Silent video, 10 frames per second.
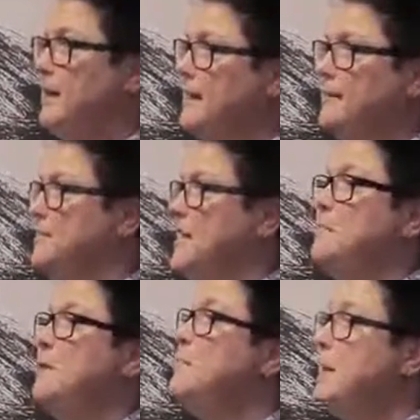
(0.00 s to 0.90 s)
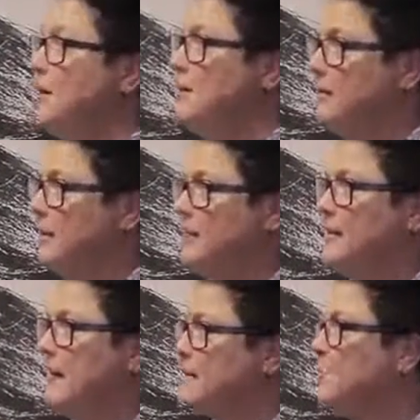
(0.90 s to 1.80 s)
I get the same email
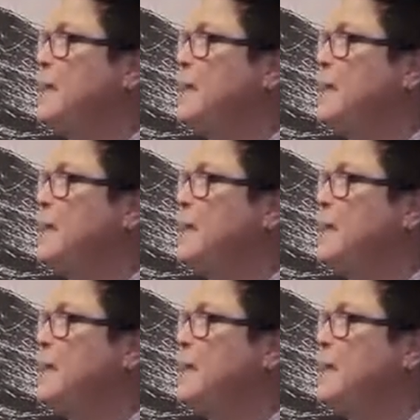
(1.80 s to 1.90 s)
the next